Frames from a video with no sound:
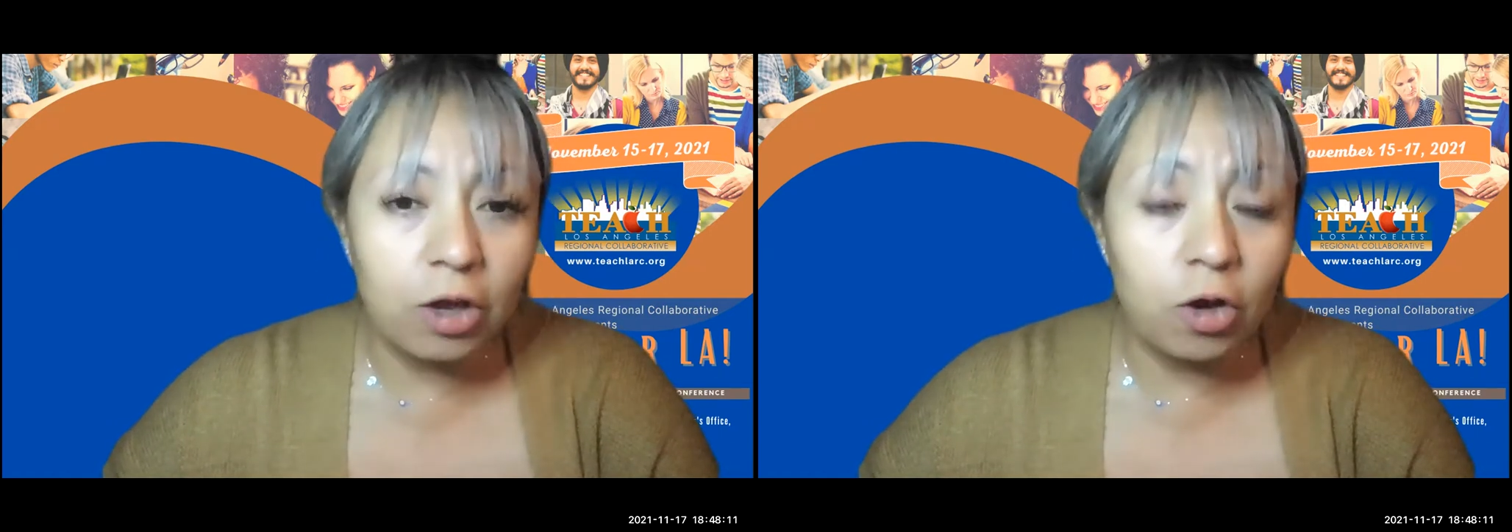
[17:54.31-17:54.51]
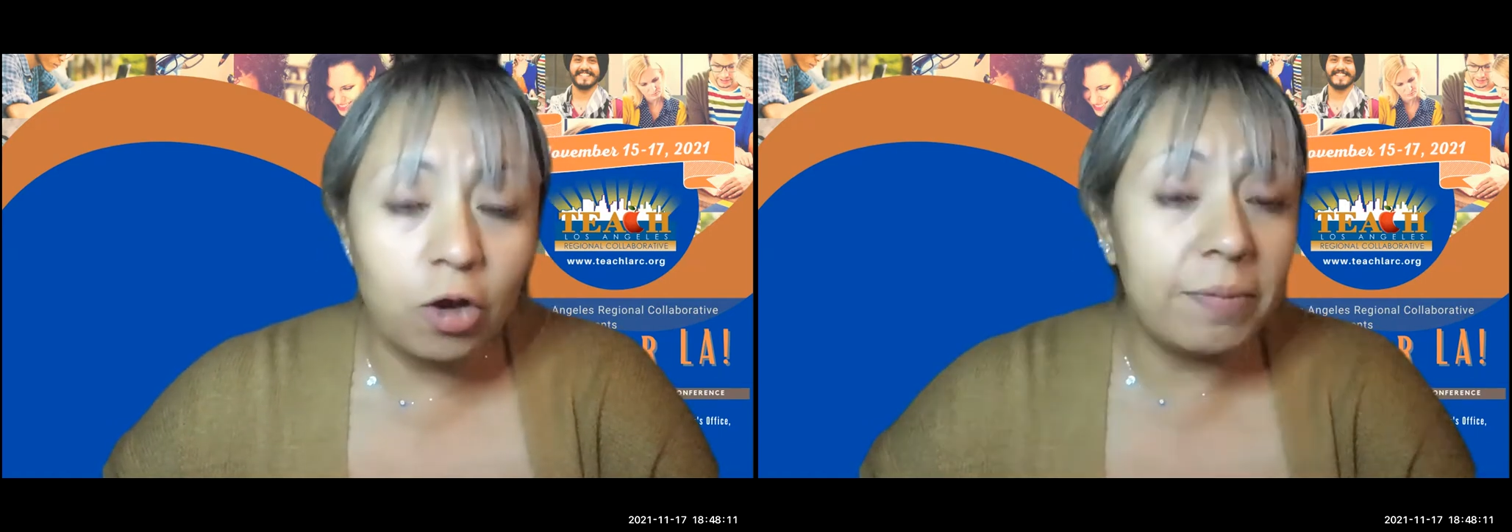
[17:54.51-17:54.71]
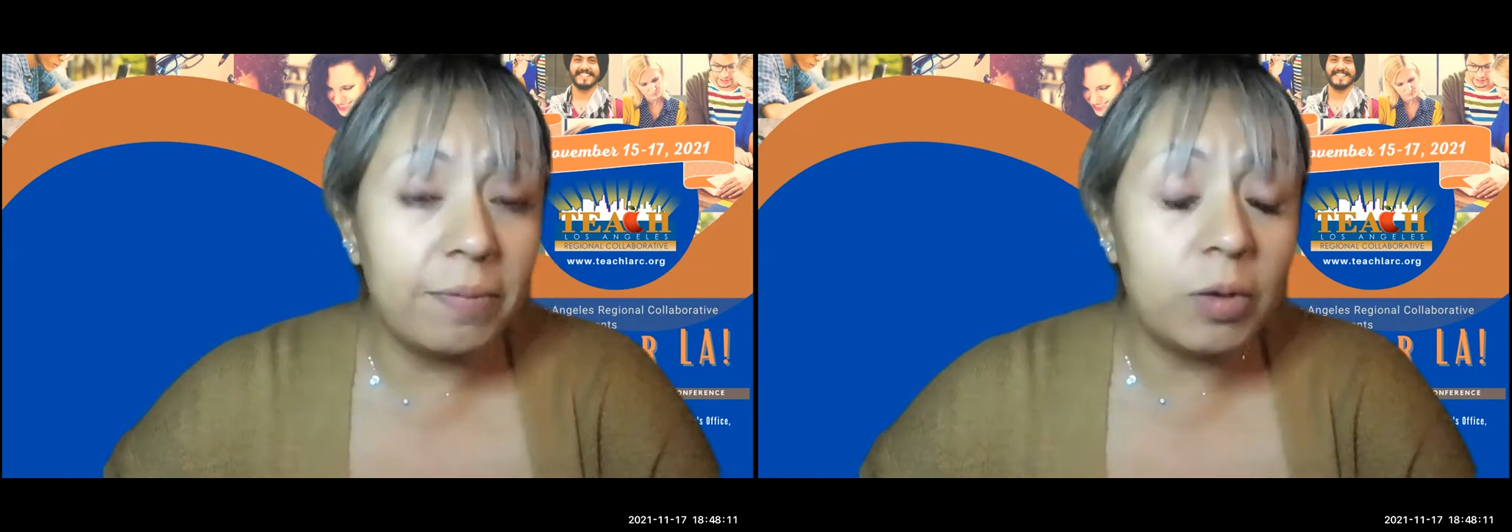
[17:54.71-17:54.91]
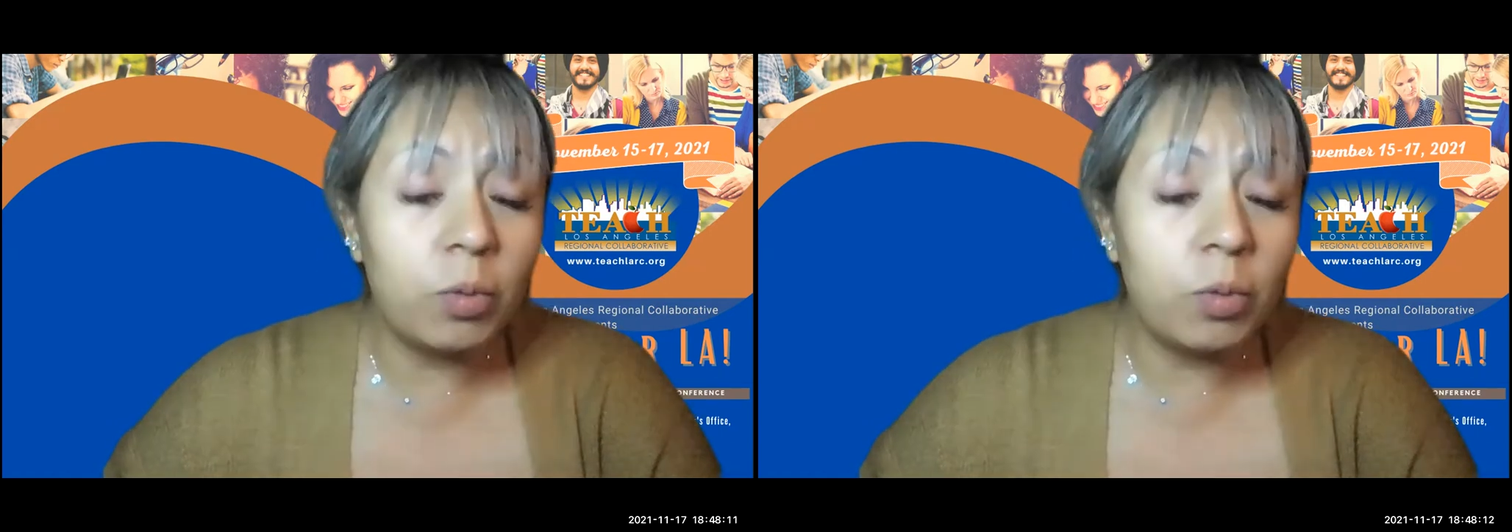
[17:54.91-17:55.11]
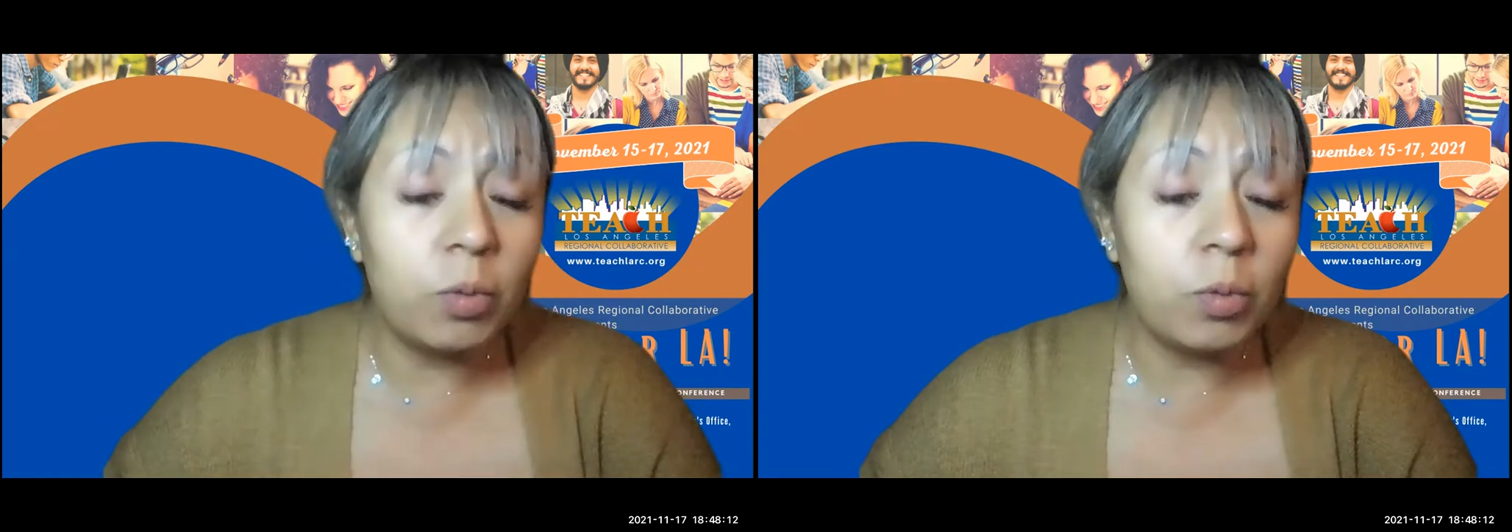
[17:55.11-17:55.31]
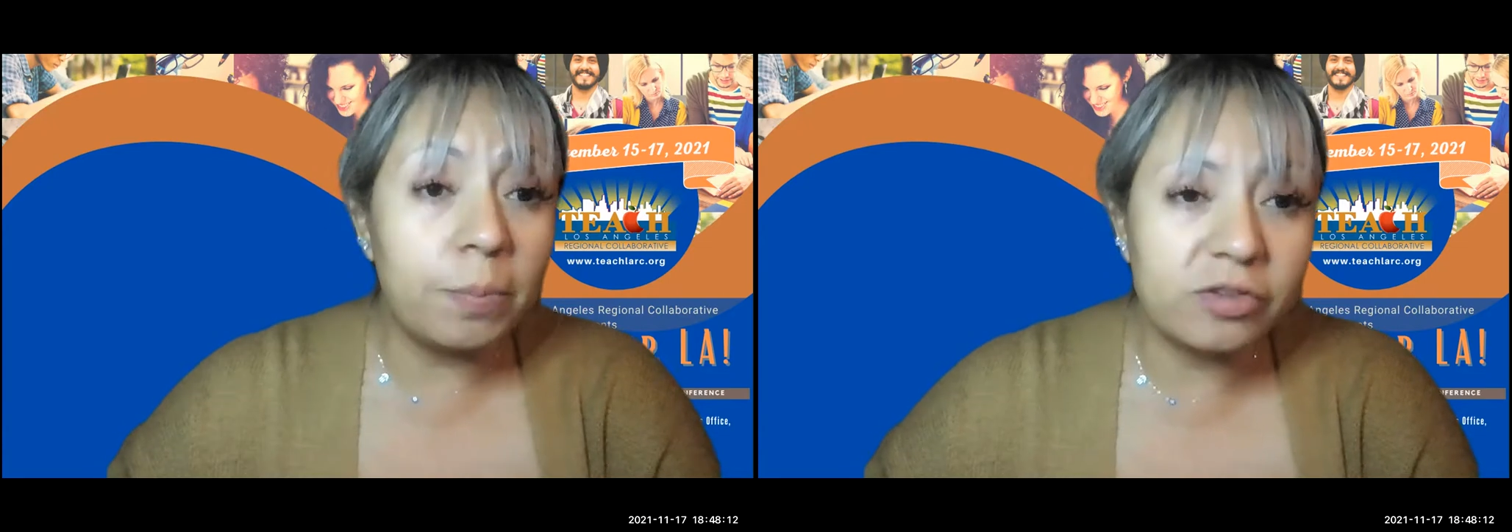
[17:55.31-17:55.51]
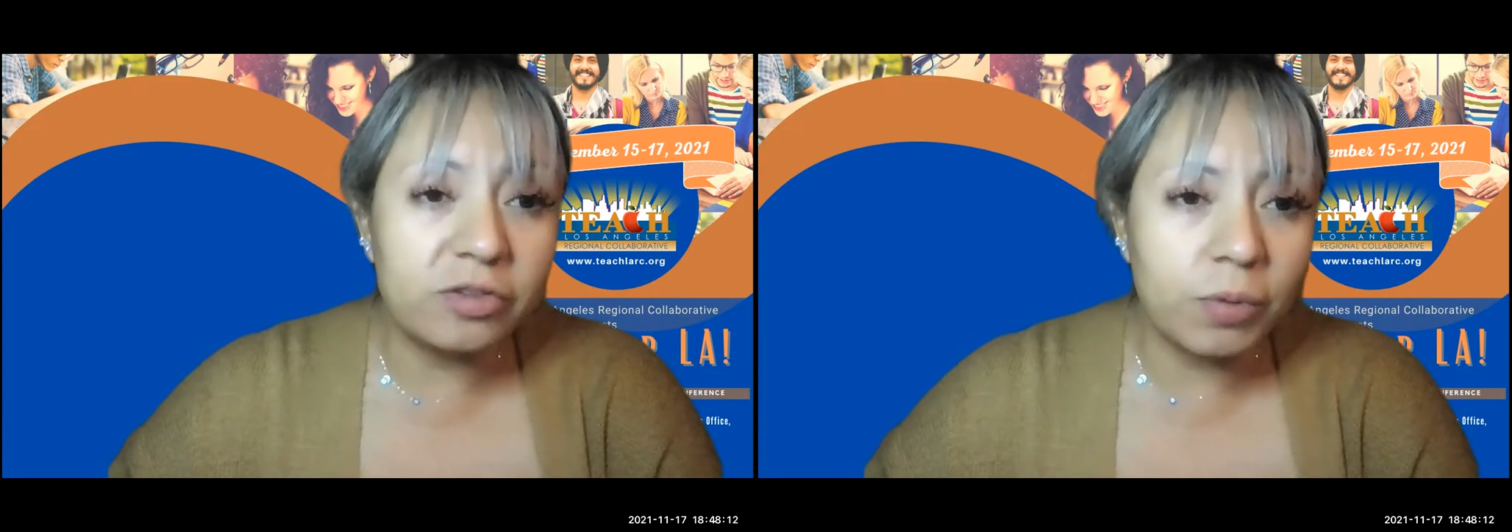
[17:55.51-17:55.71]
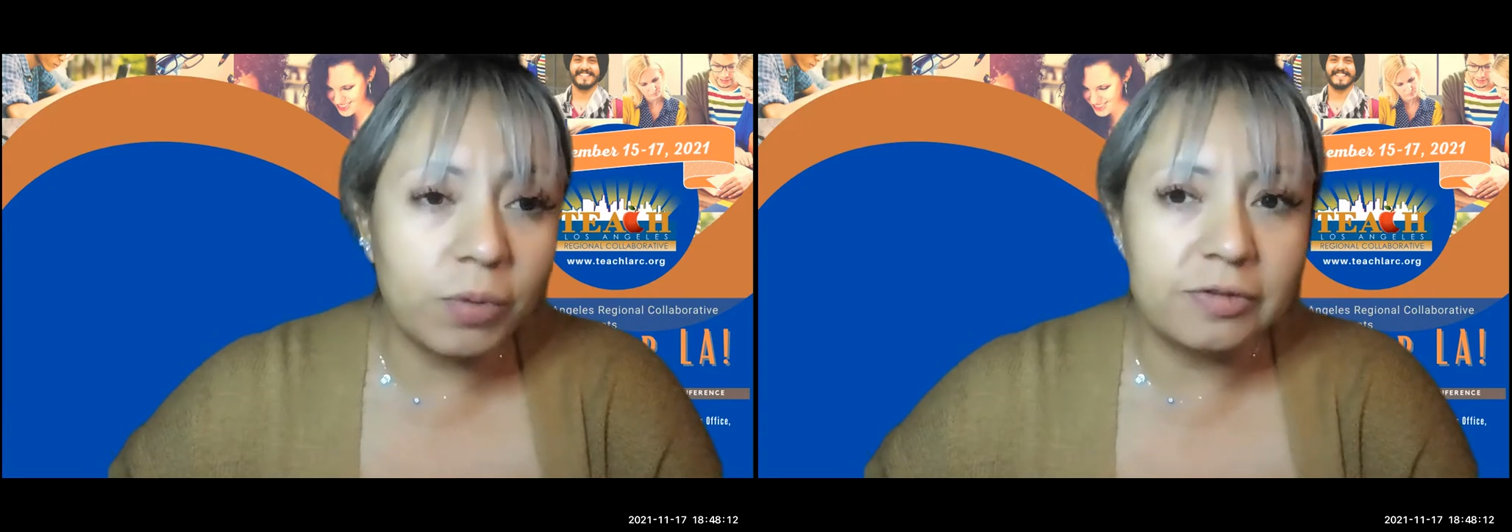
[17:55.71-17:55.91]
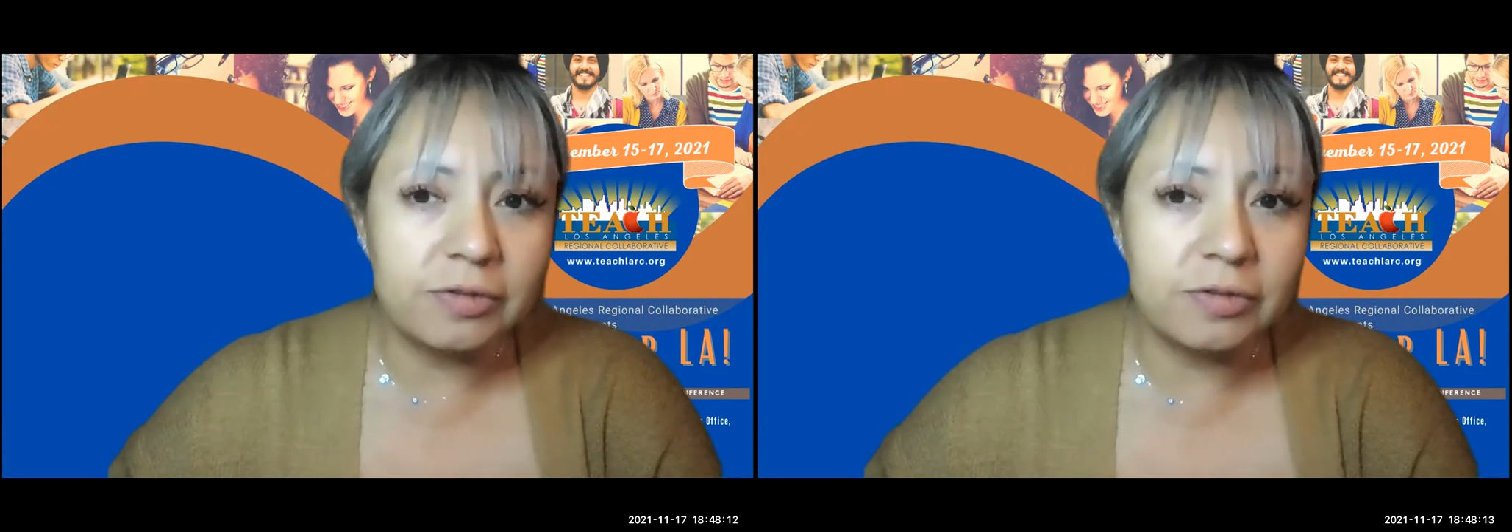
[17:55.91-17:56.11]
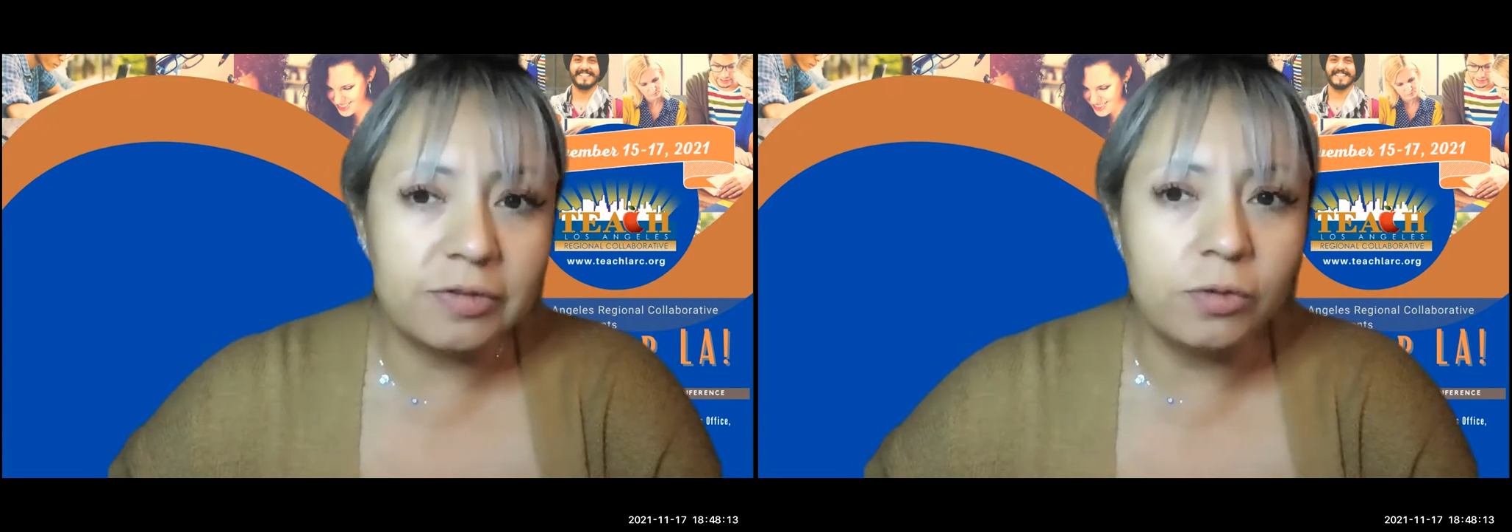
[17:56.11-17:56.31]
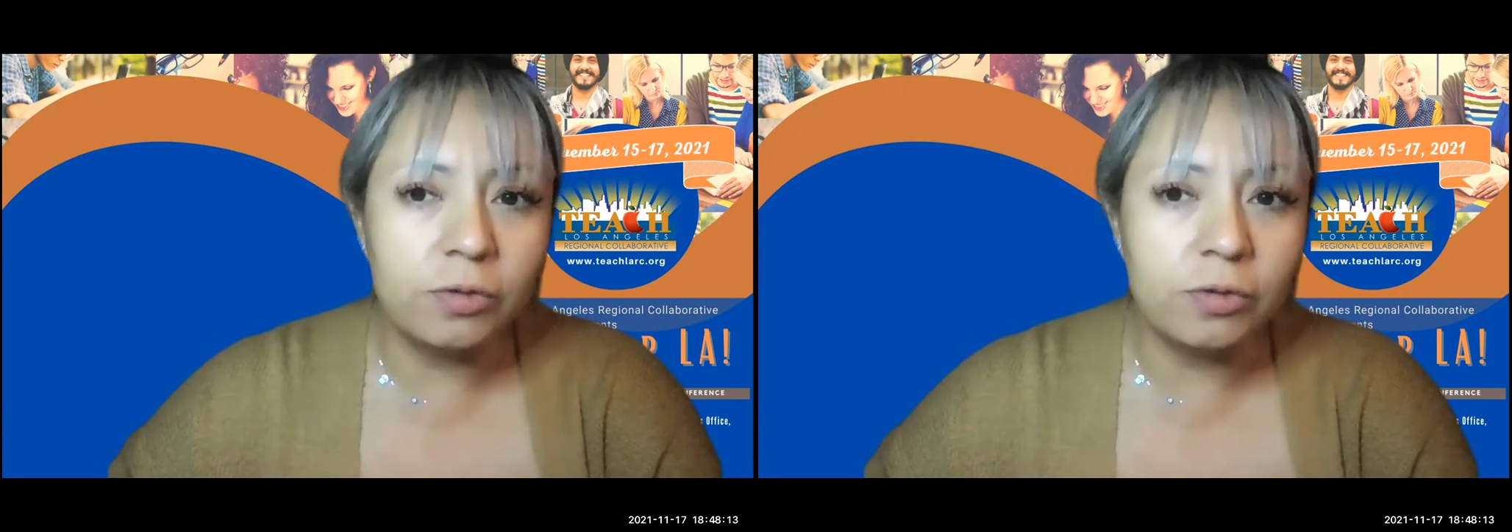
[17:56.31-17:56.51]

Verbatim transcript: or maybe we don't have the best writing skills